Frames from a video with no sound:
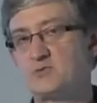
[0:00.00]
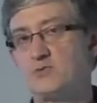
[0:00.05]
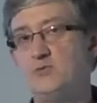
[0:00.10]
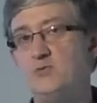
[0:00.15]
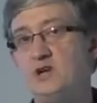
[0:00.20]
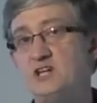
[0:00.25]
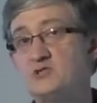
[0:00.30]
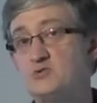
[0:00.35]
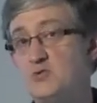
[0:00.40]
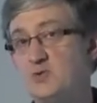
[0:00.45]

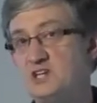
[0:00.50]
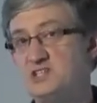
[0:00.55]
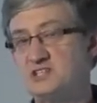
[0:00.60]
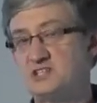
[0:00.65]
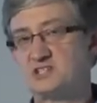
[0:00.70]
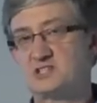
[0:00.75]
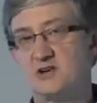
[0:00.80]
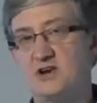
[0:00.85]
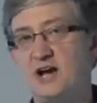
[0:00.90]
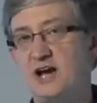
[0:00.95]
which
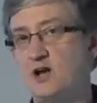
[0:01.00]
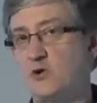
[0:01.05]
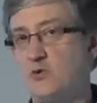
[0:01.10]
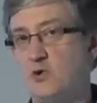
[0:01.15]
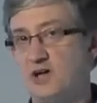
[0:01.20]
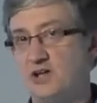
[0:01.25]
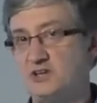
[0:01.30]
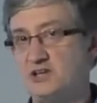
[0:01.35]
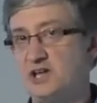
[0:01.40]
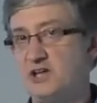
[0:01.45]
widgets are high
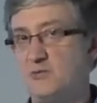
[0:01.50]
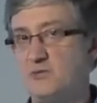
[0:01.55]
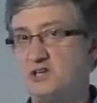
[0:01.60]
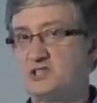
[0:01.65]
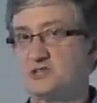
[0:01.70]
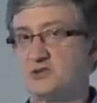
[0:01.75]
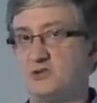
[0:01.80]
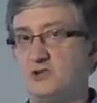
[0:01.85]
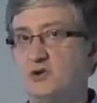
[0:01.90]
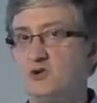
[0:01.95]
quality and
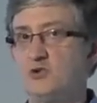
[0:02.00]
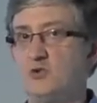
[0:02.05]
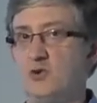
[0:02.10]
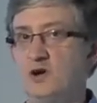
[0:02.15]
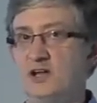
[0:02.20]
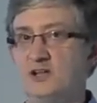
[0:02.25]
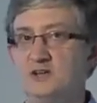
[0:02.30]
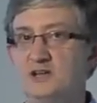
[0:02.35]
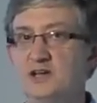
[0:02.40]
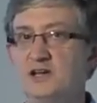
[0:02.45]
which are low
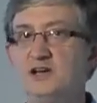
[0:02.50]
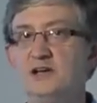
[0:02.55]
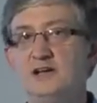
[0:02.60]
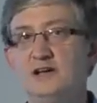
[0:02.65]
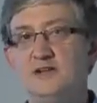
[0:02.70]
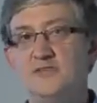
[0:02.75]
quality,